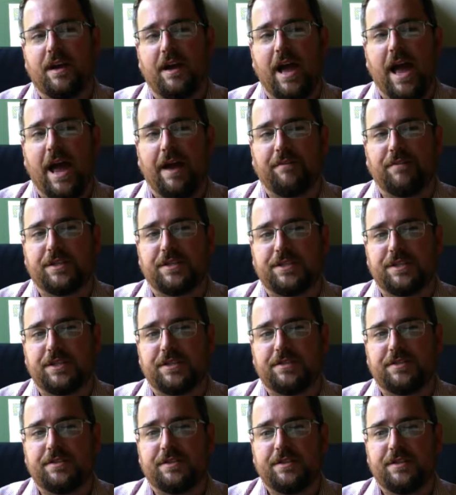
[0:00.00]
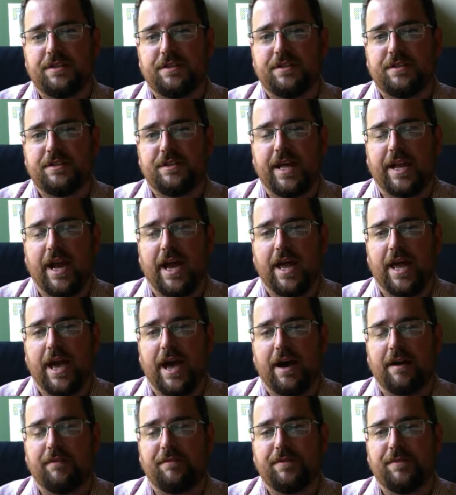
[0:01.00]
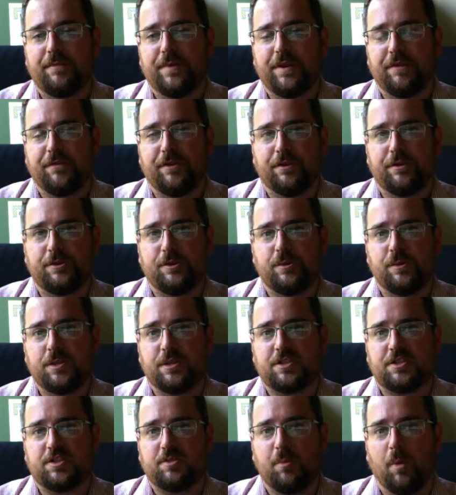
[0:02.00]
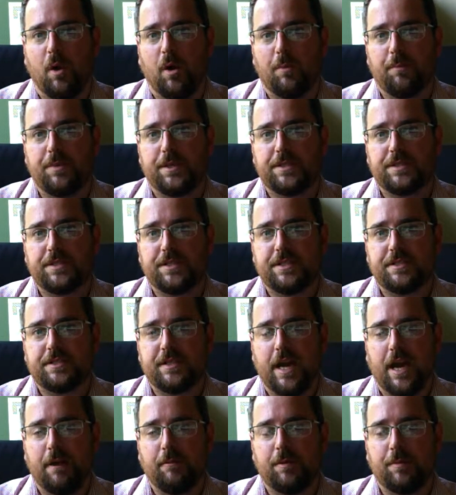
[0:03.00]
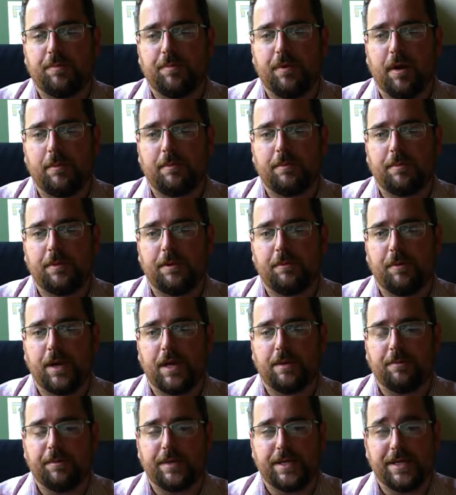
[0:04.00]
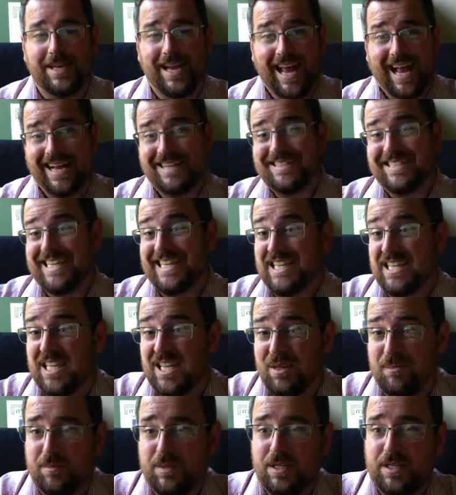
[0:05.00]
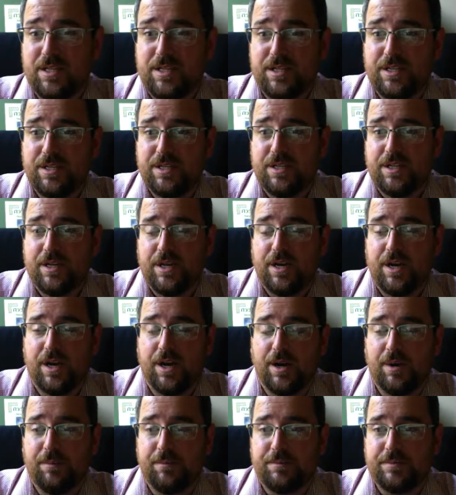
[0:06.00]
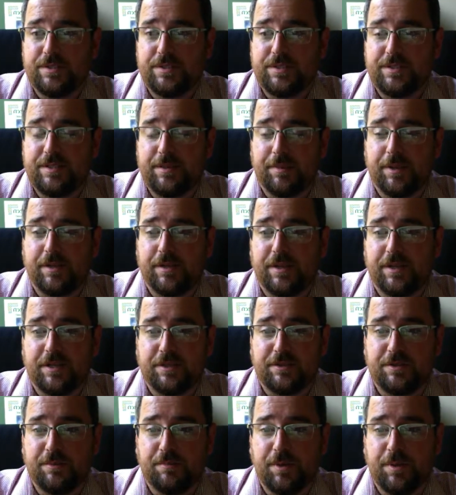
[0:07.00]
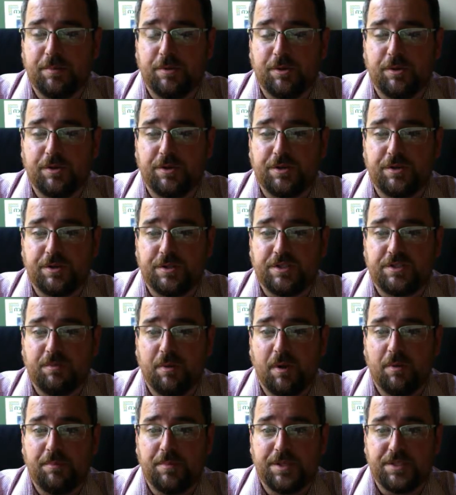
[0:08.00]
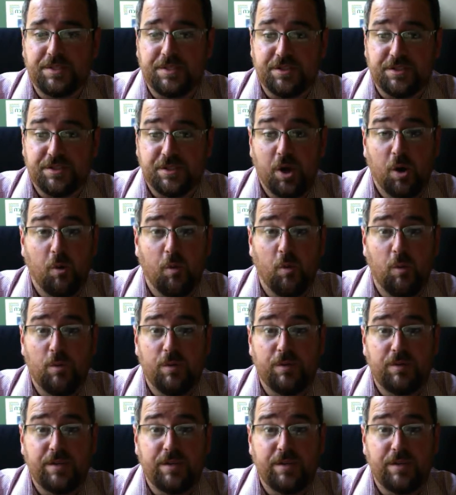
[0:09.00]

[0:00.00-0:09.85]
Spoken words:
averages that I have. If you're doing a small business, I would probably recommend asking them, typically because the people who are doing small business know,